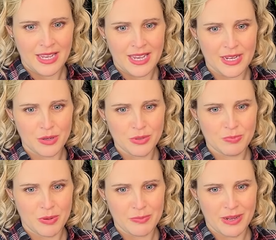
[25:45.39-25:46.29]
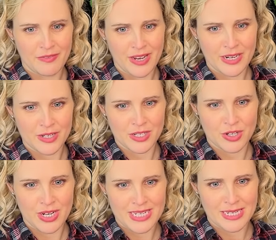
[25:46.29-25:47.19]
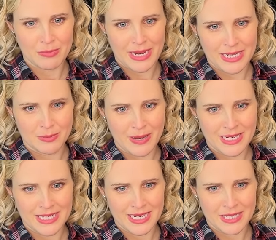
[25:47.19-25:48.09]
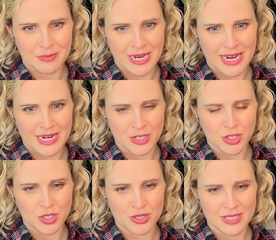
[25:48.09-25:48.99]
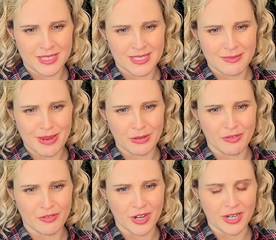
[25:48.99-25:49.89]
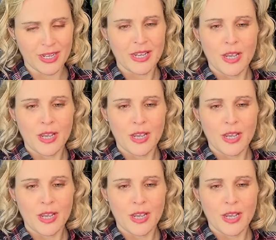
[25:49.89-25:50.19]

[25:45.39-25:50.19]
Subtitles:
I always burn my fingers creating bias binding as my iron shoots steam out the front.